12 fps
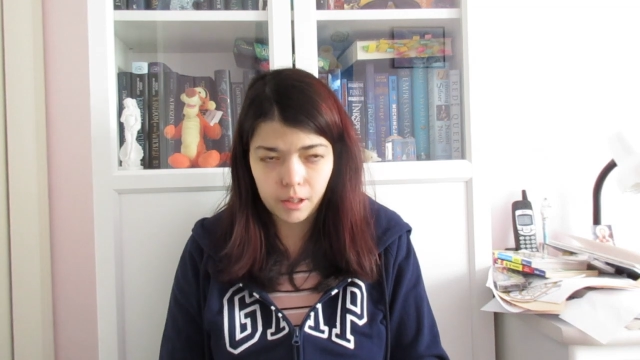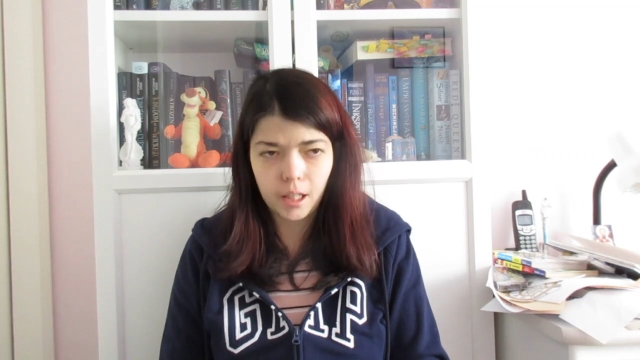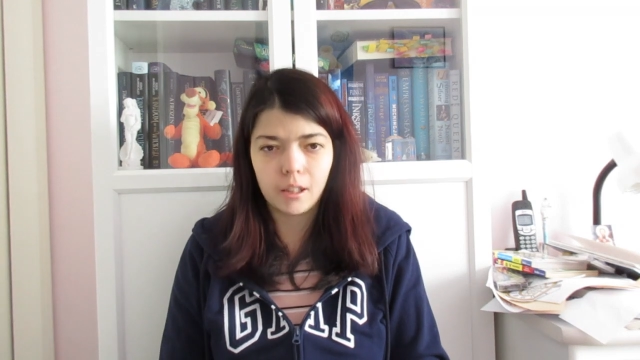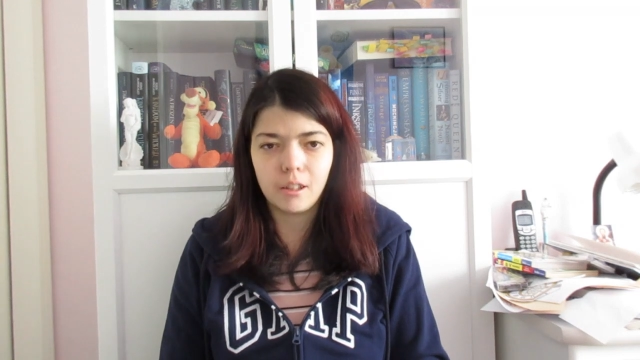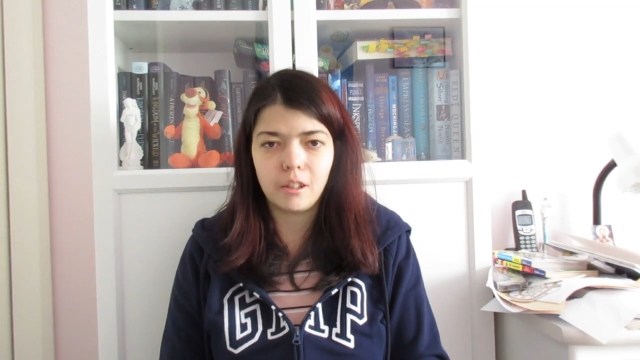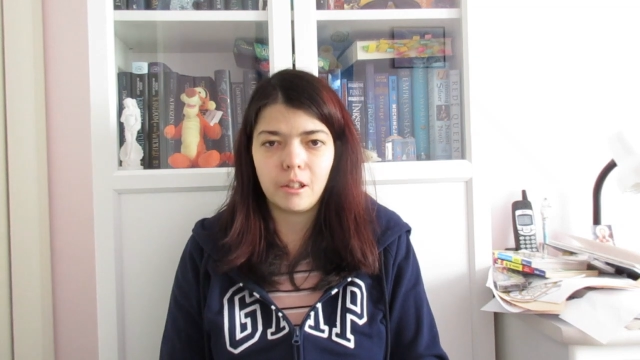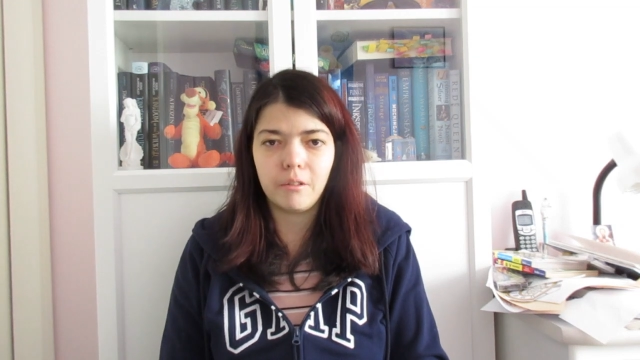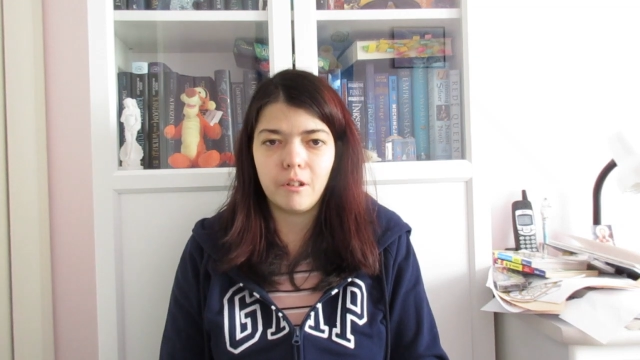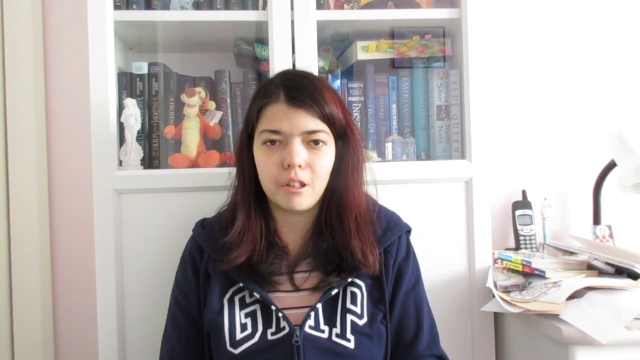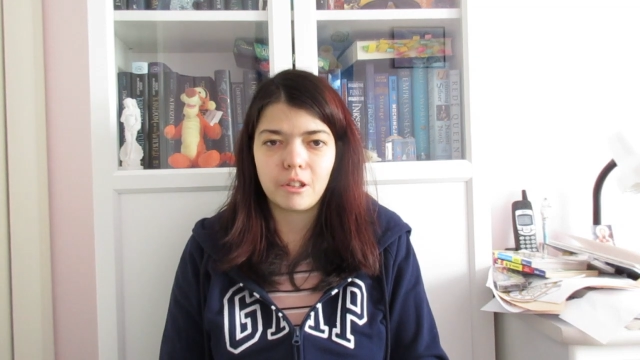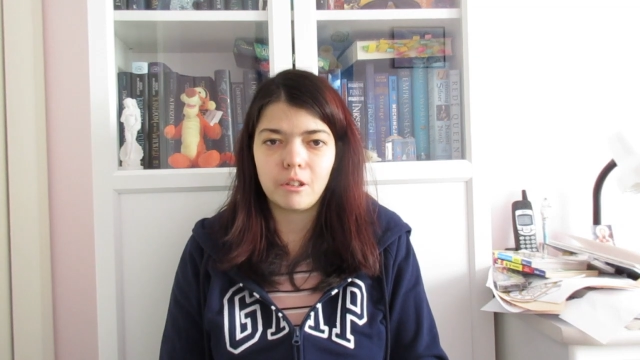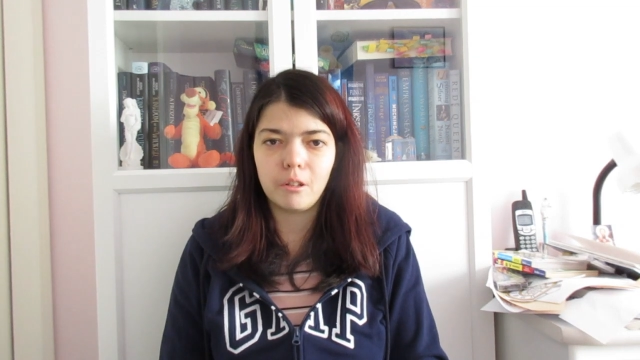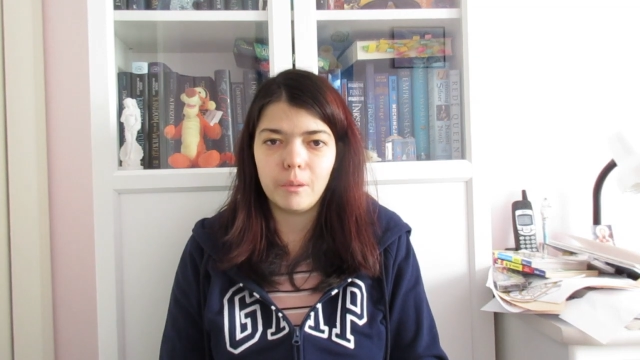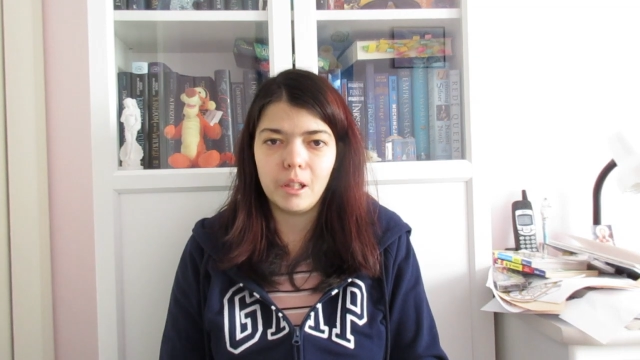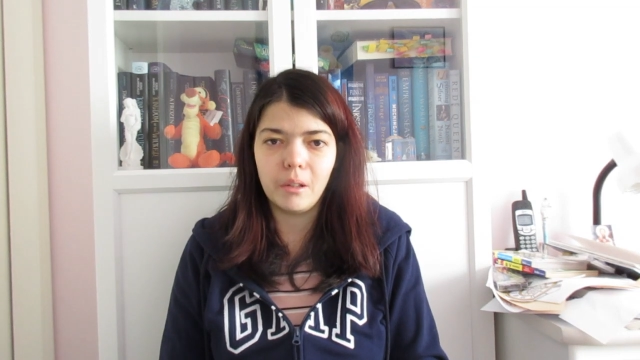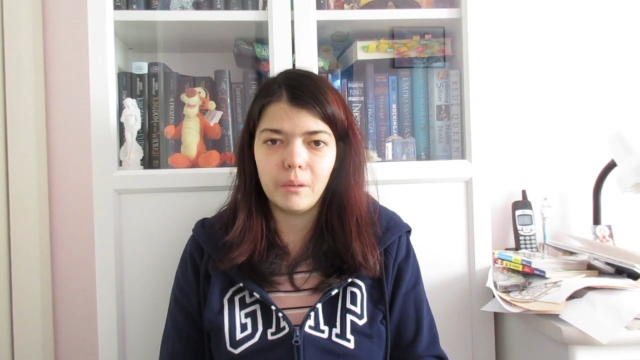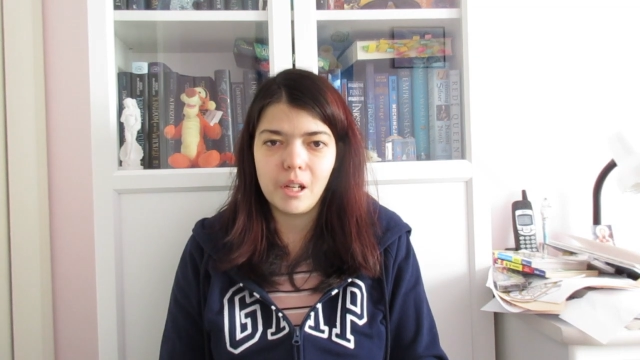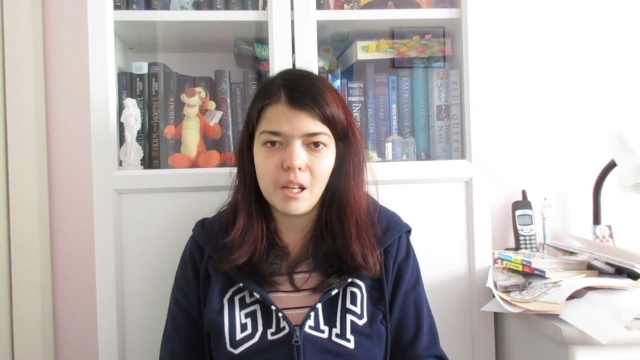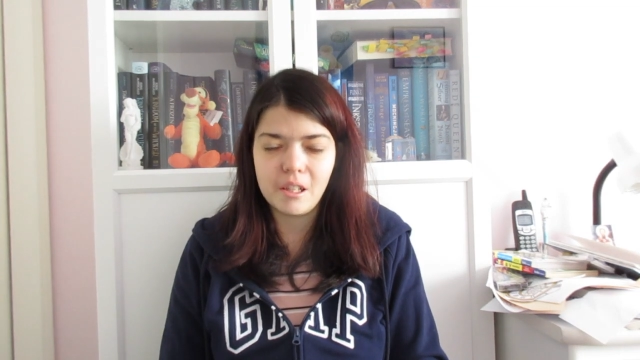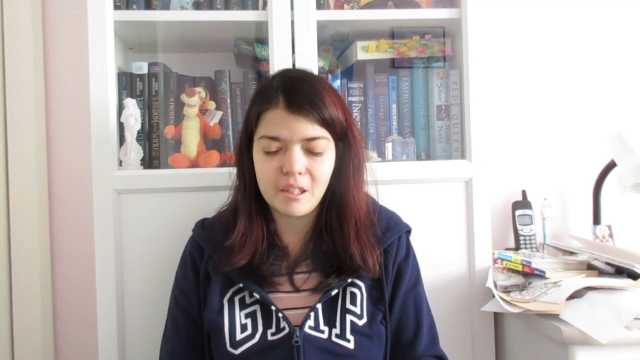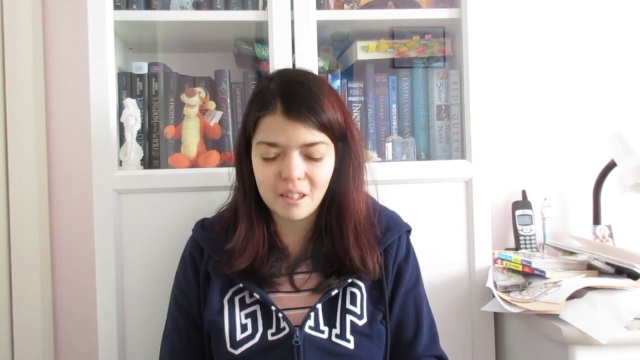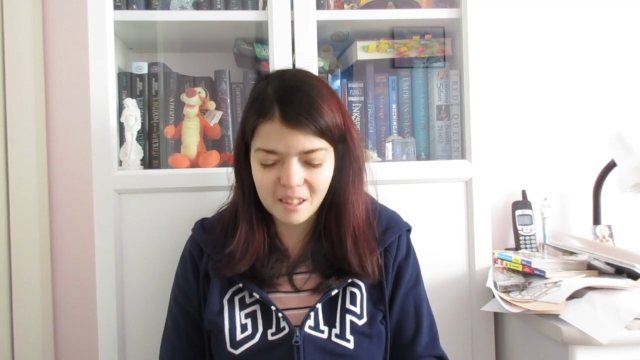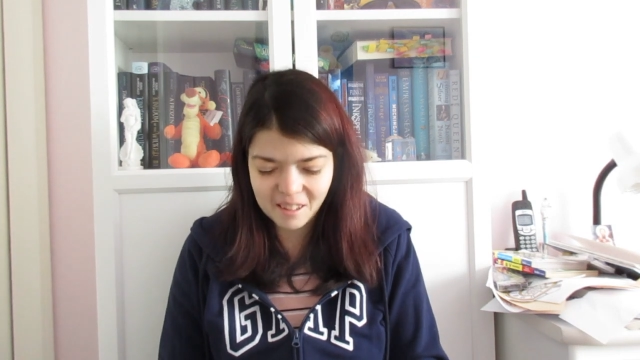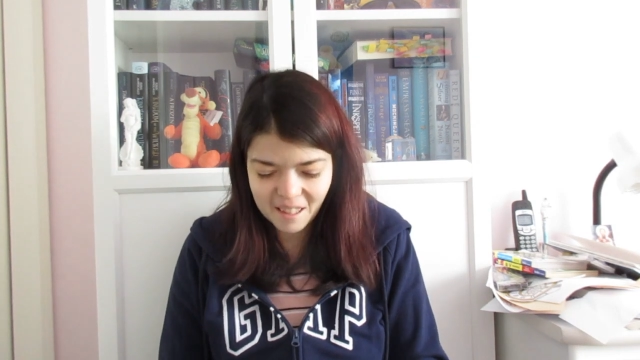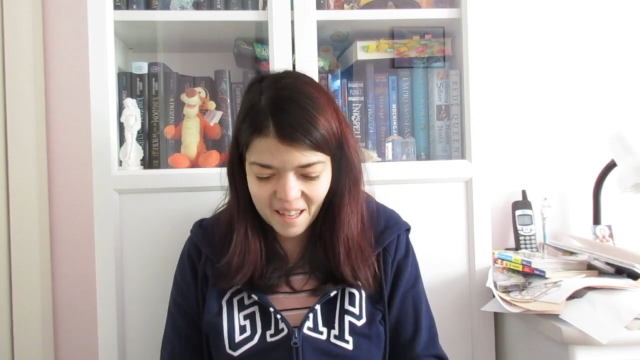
that can go wrong so many ways.